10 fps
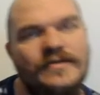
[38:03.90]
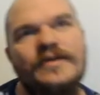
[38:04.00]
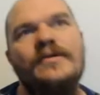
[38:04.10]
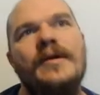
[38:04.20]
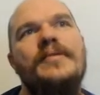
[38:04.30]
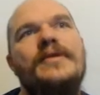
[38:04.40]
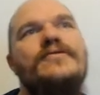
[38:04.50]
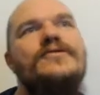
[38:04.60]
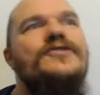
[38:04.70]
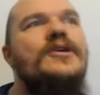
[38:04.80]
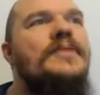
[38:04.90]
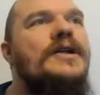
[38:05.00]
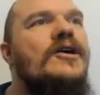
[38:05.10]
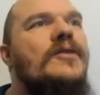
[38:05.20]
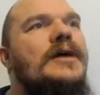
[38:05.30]
Remember, full stop
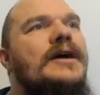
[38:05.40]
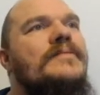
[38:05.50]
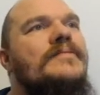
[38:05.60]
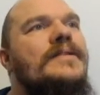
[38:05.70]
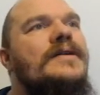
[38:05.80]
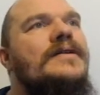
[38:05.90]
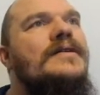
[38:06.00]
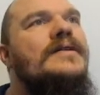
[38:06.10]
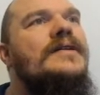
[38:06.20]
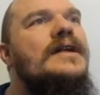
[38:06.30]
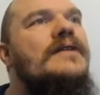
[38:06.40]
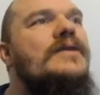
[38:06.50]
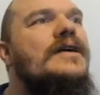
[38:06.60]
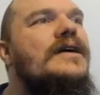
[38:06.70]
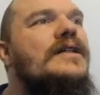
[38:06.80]
and comma. Now we
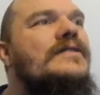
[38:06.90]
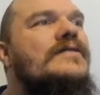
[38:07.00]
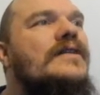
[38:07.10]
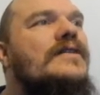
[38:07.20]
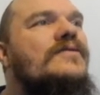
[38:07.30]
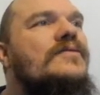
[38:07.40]
can get the science from the